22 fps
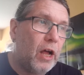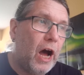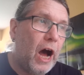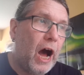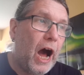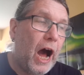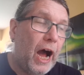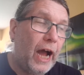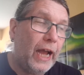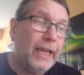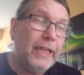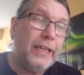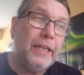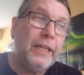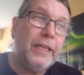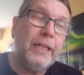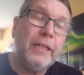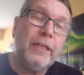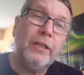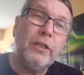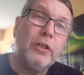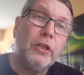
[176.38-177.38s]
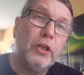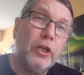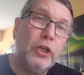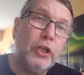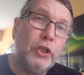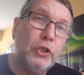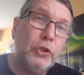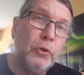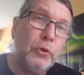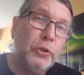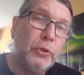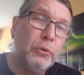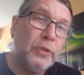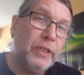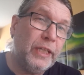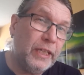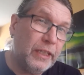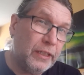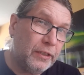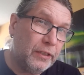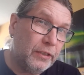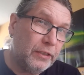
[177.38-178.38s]
hiding your
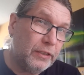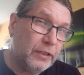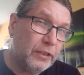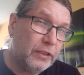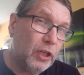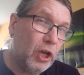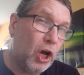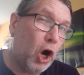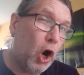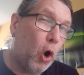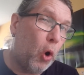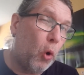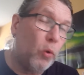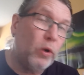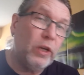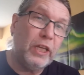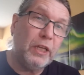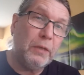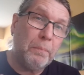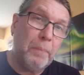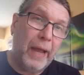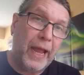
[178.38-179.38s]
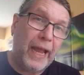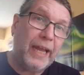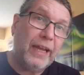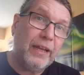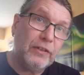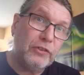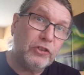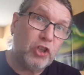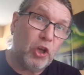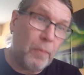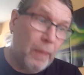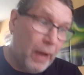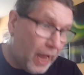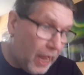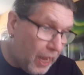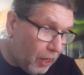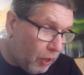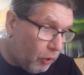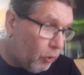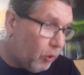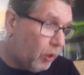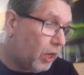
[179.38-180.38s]
uniqueness, holding back
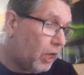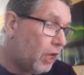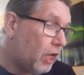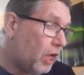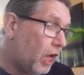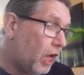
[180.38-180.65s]
somehow,